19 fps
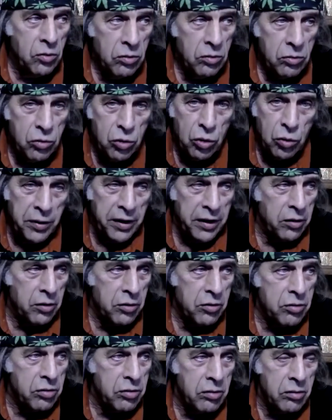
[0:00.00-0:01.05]
two
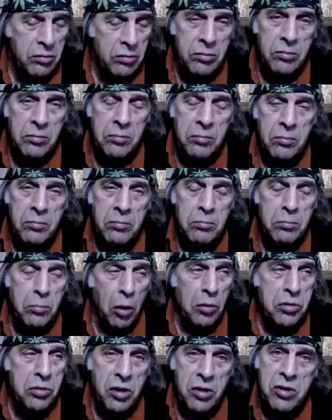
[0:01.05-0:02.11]
readers,
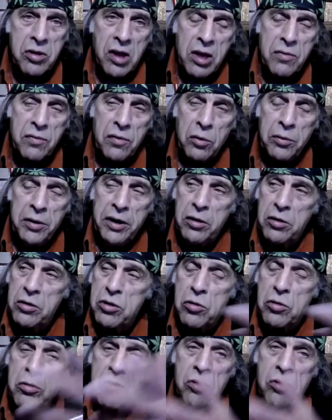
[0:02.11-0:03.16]
both successful readers
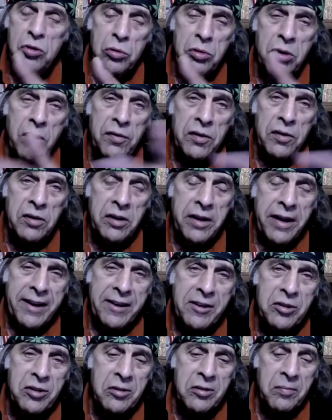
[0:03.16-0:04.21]
using two different
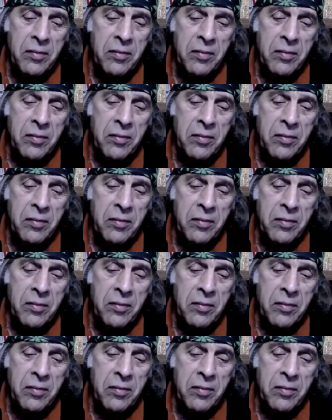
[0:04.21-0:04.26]
decks.